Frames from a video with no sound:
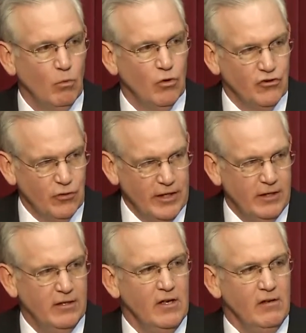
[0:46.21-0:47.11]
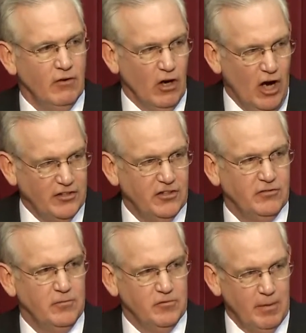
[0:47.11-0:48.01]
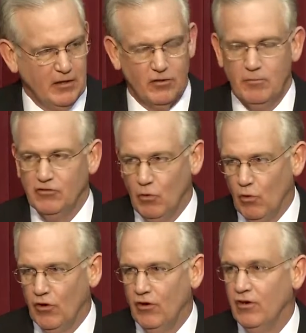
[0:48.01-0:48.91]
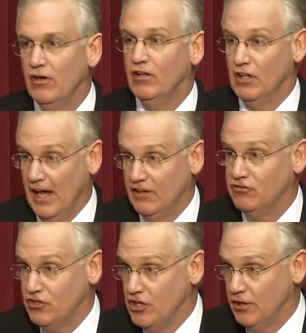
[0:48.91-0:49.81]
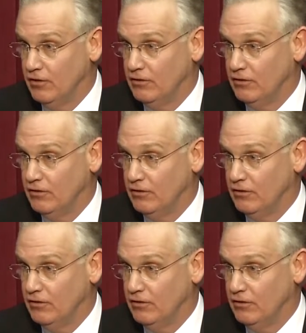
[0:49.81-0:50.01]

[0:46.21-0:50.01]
were treated for autism spectrum disorder last year.